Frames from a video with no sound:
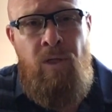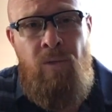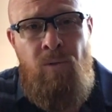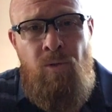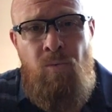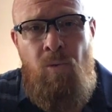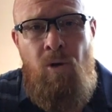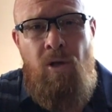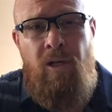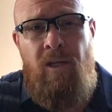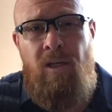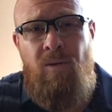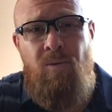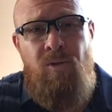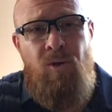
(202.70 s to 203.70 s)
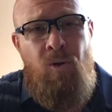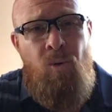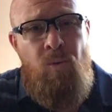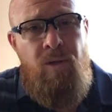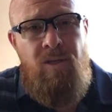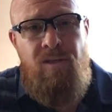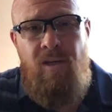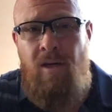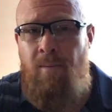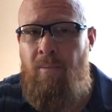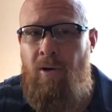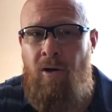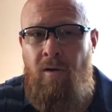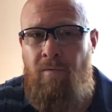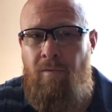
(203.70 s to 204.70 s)
he was walking, he was always set
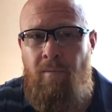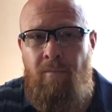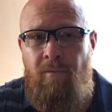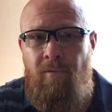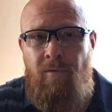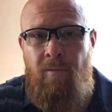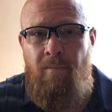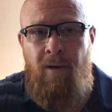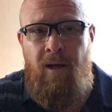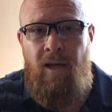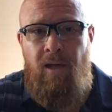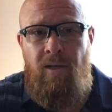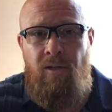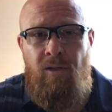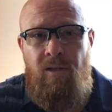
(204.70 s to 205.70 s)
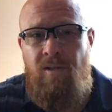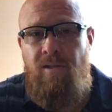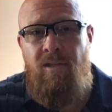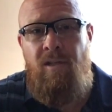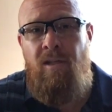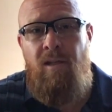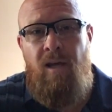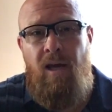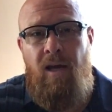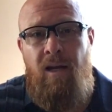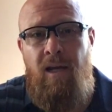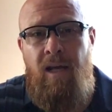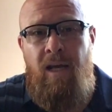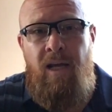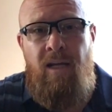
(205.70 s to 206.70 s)
apart from, from man. You could see that,
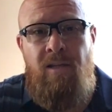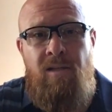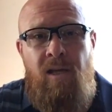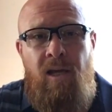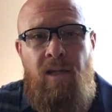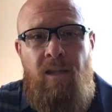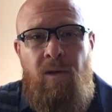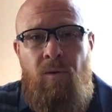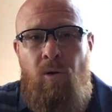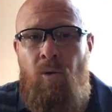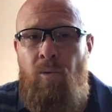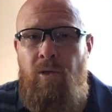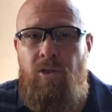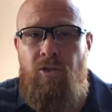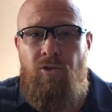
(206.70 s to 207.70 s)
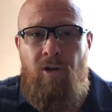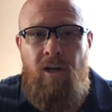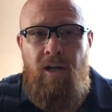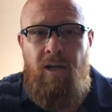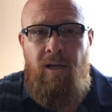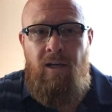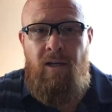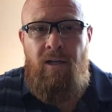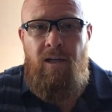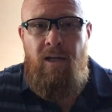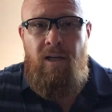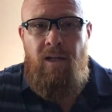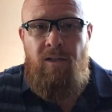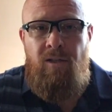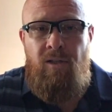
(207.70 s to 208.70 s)
is that they were always trying
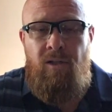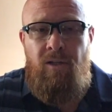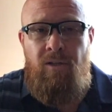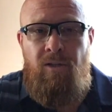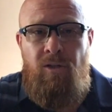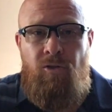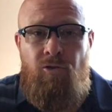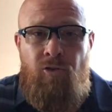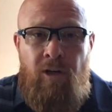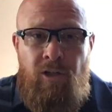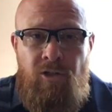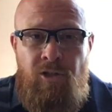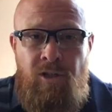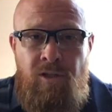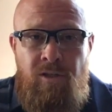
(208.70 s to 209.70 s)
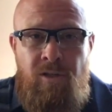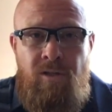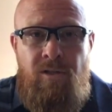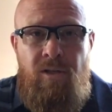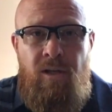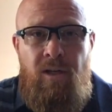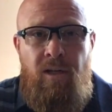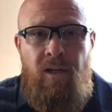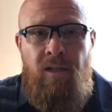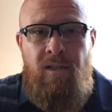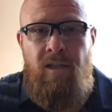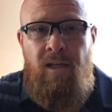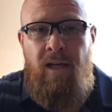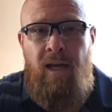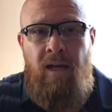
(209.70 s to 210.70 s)
to, to trick Jesus and, and
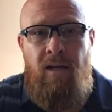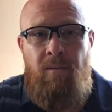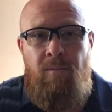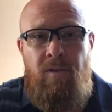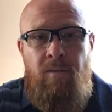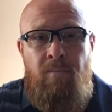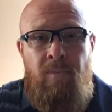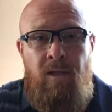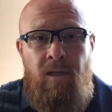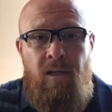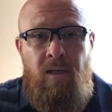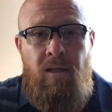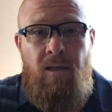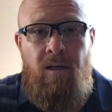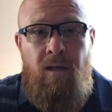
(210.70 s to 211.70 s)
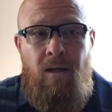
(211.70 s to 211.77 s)
to get him to be